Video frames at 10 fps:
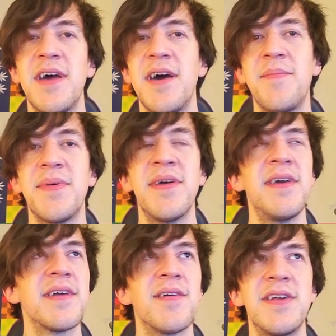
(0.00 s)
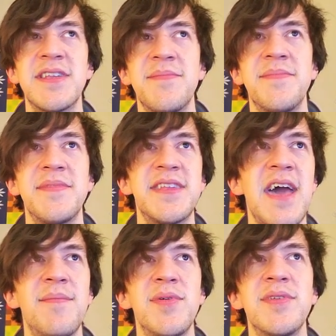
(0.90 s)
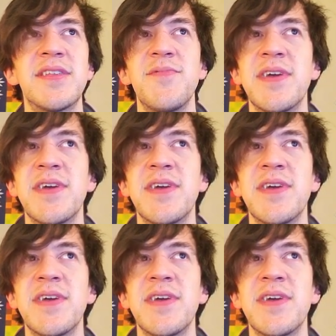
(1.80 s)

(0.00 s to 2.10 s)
up, got some stat boost.